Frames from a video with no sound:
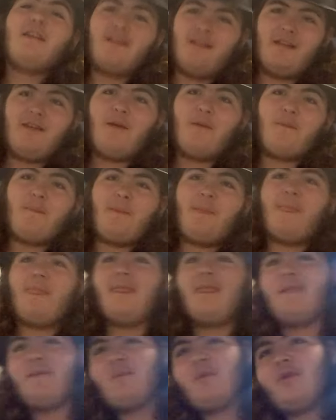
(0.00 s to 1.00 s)
Yep,
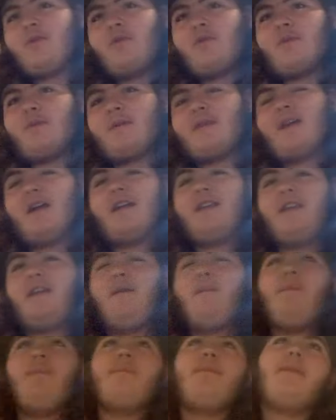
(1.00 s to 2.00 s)
pretty normal cat
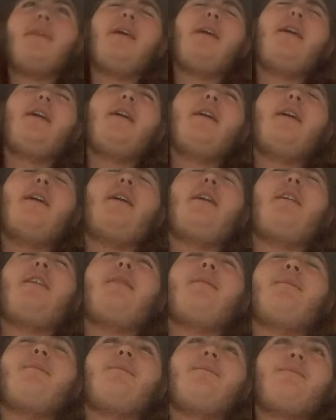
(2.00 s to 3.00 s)
name.
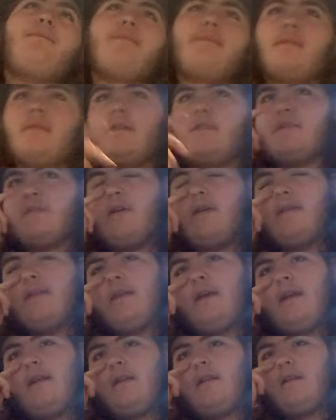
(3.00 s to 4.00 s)
Um, so and
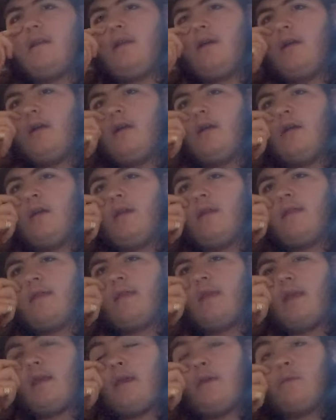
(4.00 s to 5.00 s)
then
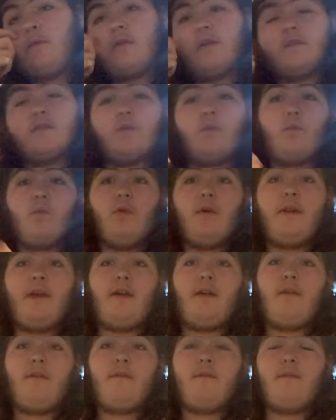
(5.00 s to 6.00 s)
they came across a wood
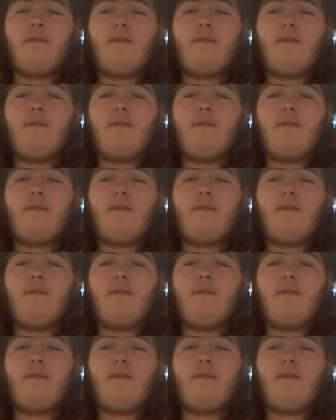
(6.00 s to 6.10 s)
elf